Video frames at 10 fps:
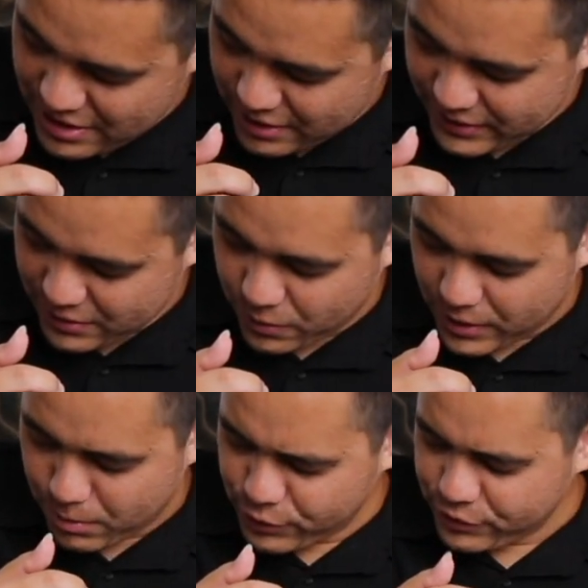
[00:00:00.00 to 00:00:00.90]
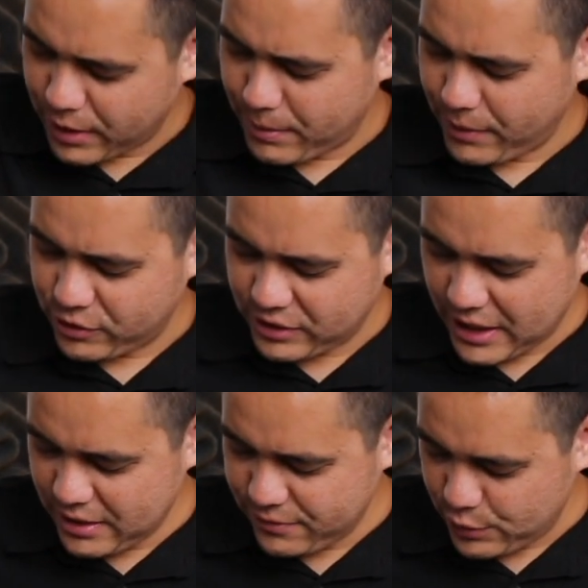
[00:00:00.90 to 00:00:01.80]
of it, where most arm bevels
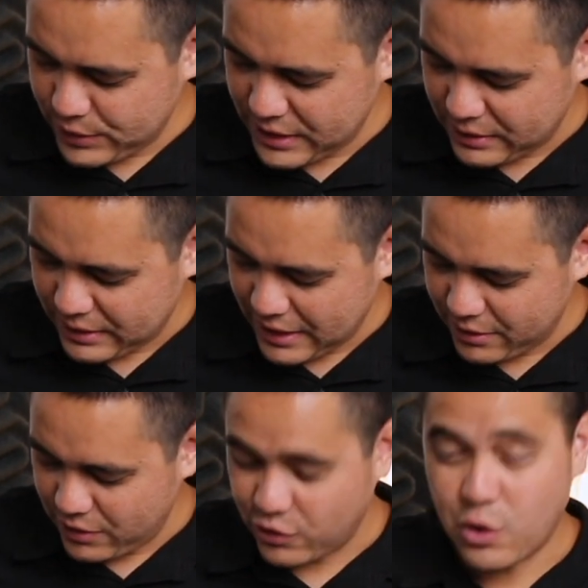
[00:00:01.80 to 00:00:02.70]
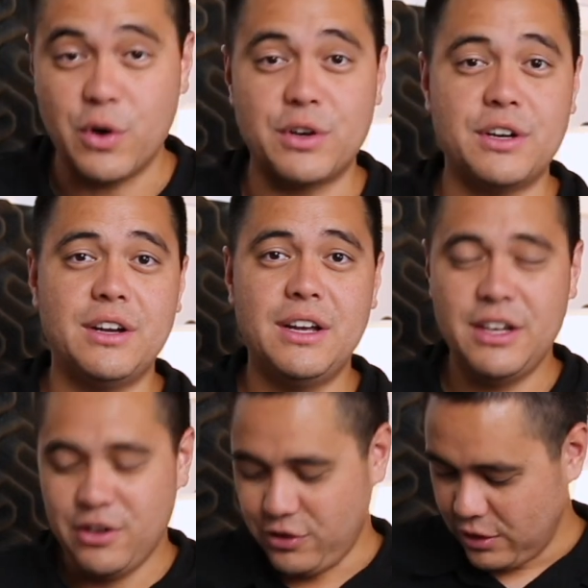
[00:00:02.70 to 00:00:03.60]
kind of only hit this corner.
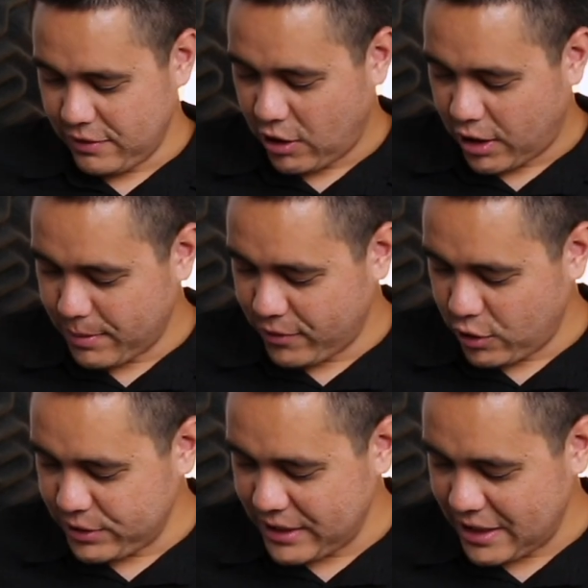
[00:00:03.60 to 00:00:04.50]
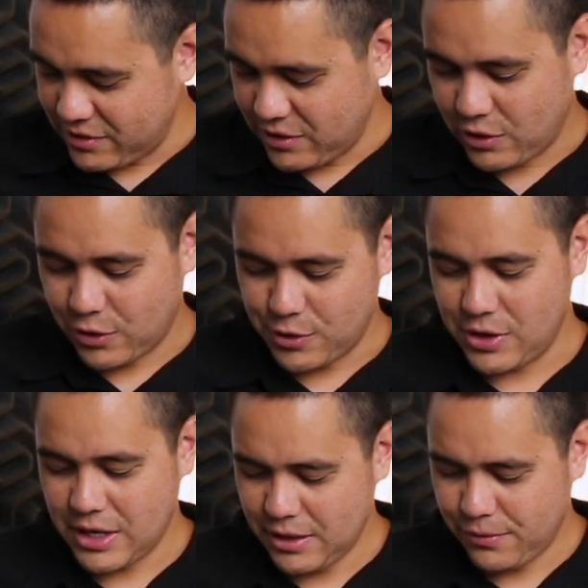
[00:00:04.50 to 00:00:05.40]
So if the arm bevel only hits this corner, you're
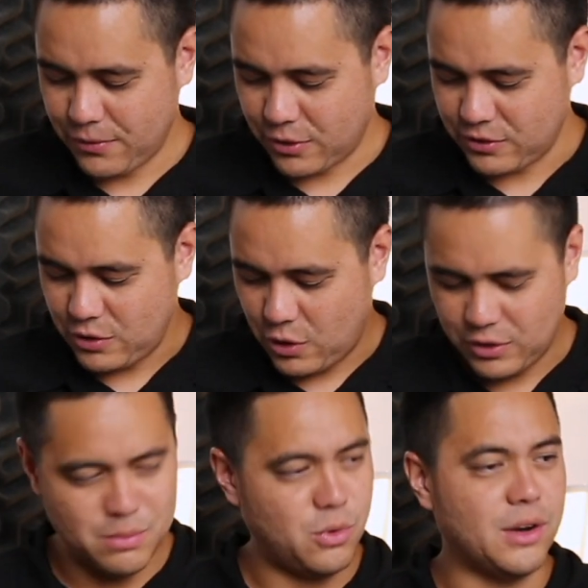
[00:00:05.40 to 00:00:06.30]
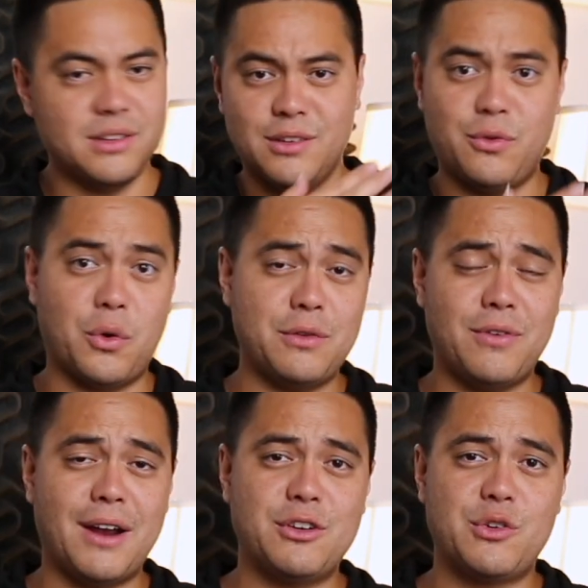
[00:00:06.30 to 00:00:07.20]
kind of forced to hold it more at this
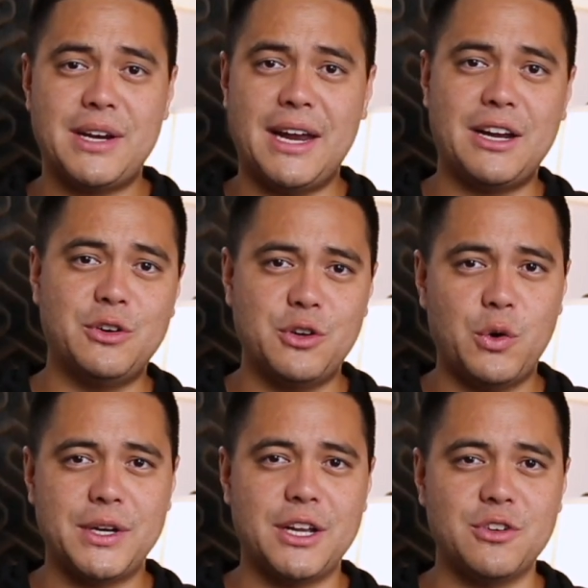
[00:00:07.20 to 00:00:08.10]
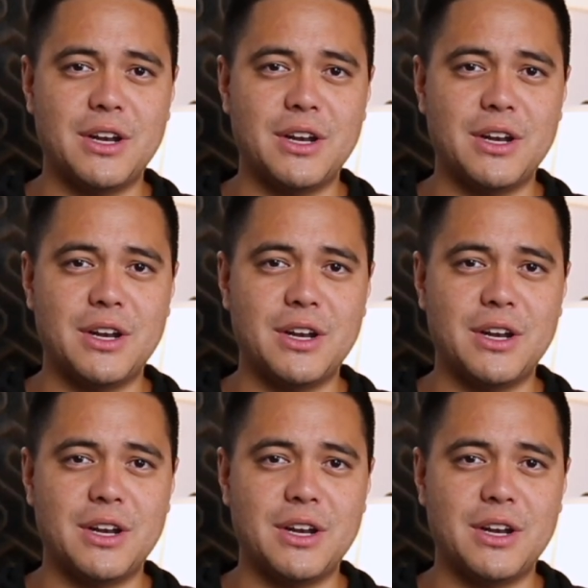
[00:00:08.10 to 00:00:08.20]
45-degree angle. You're holding it on your